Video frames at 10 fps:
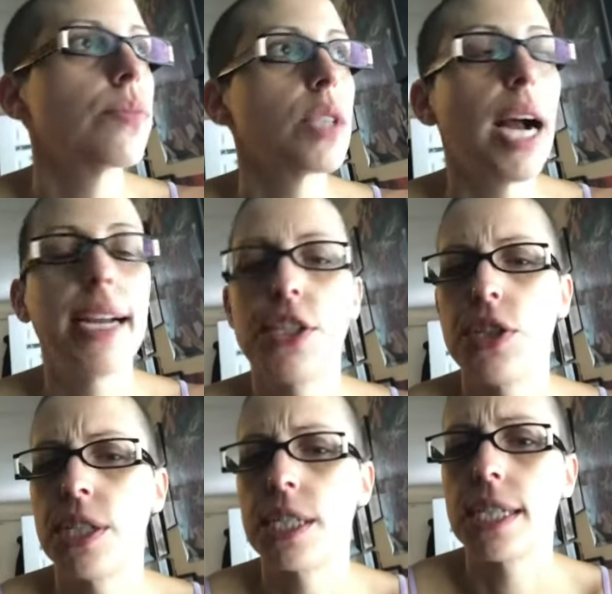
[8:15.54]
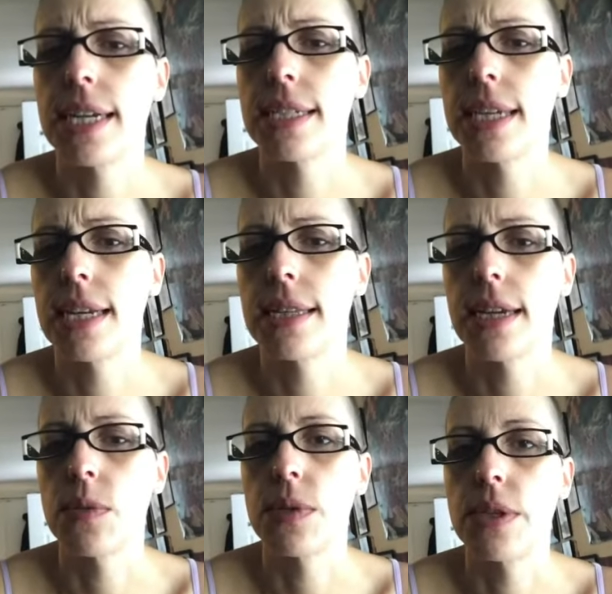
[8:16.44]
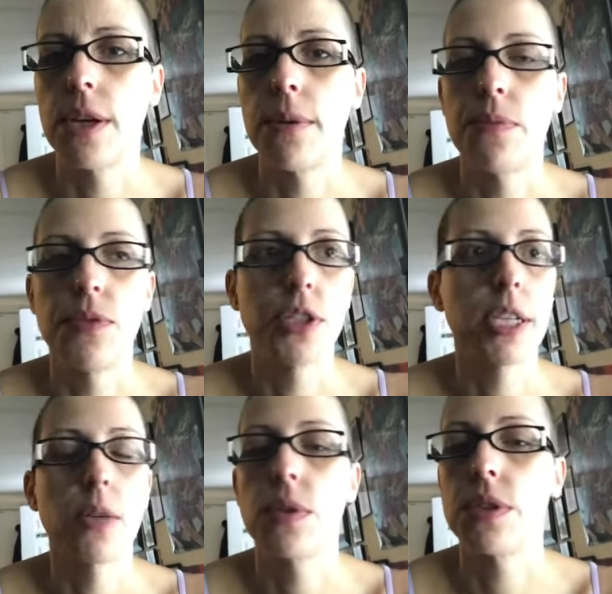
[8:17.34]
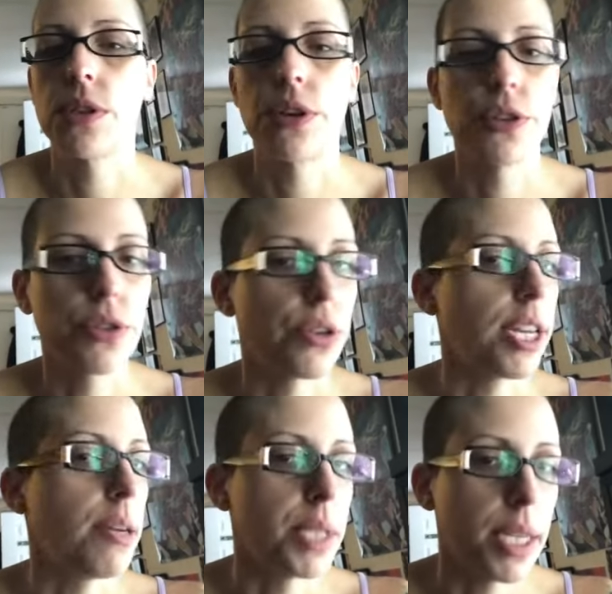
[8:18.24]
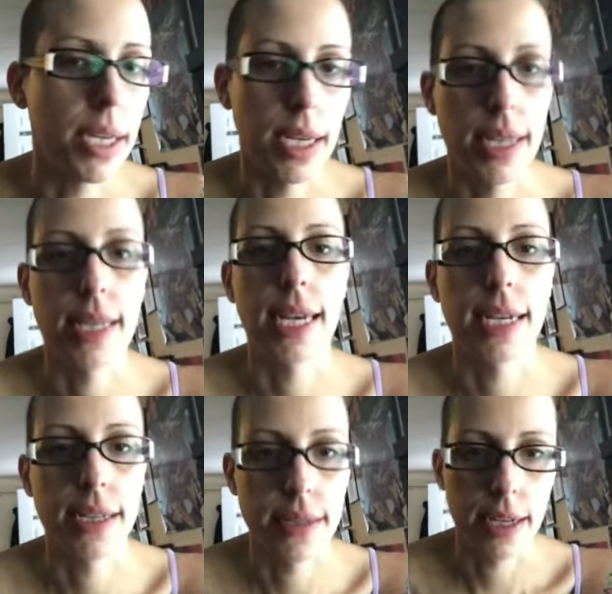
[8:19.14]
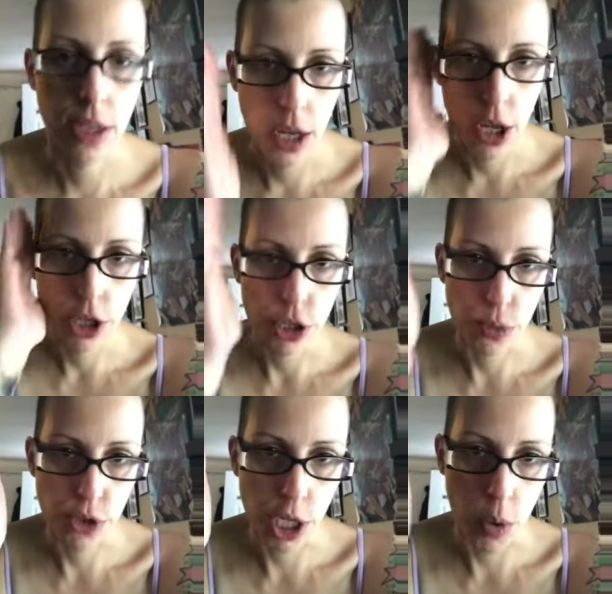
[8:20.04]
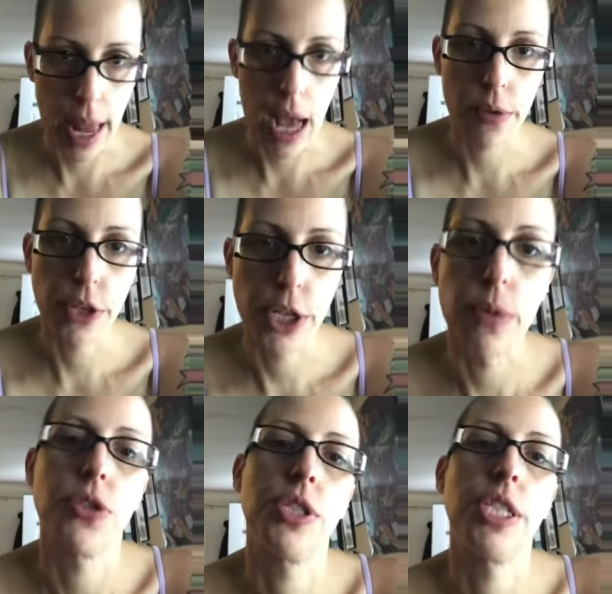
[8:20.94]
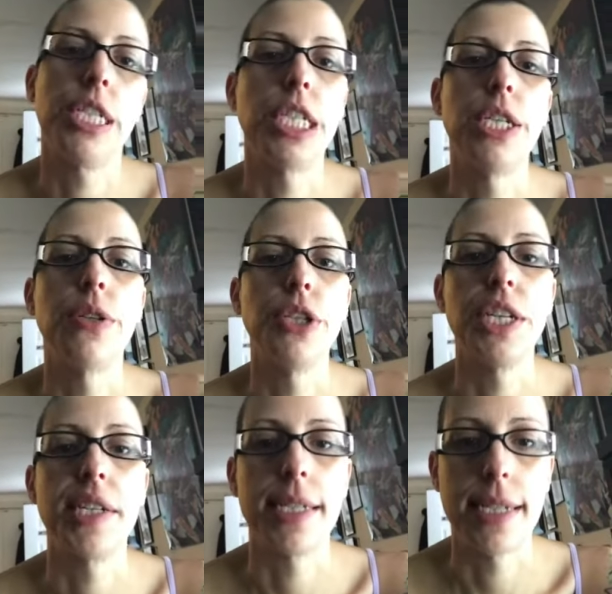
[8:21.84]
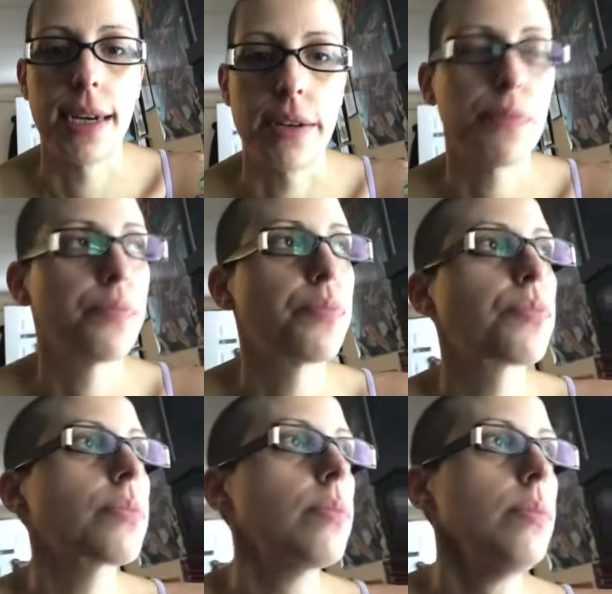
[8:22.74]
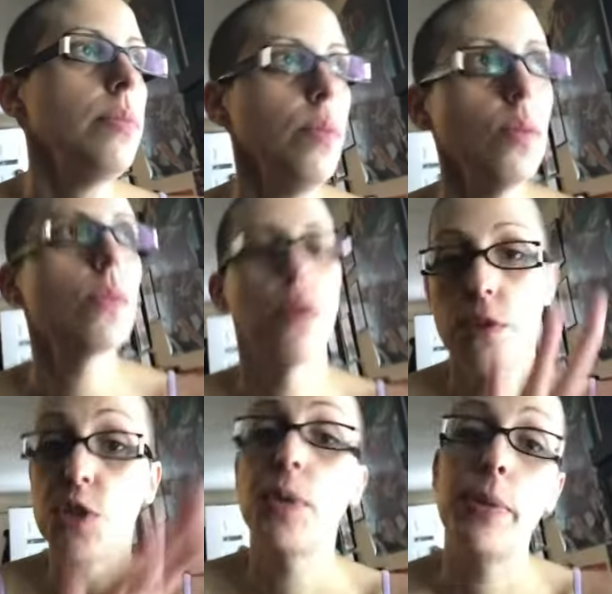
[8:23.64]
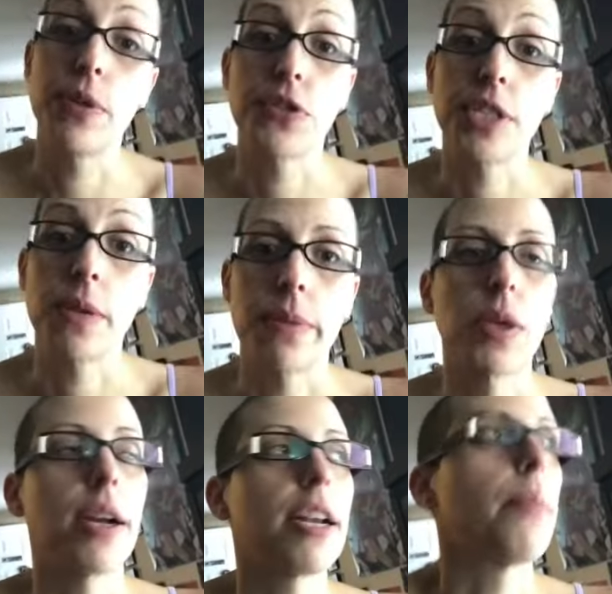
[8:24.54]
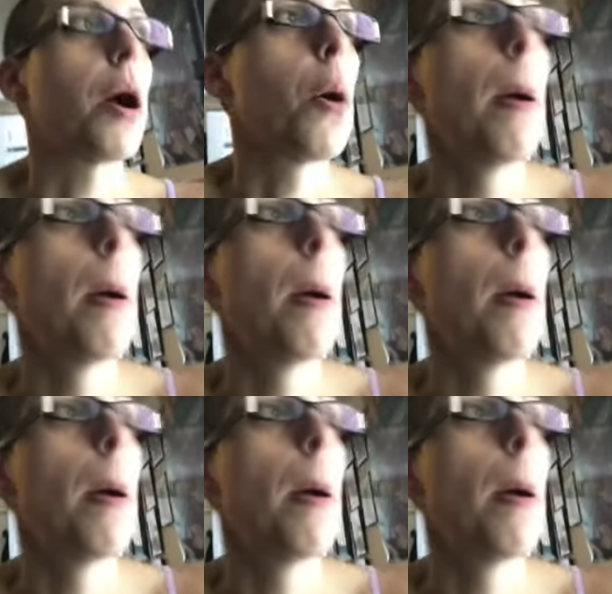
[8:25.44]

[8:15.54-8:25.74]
I guess you can say it's kind of like with, just like with a nurse or EMT, that kind of thing. You zone out, you know what you need to do, and you get it done. Those people understand what I'm talking about.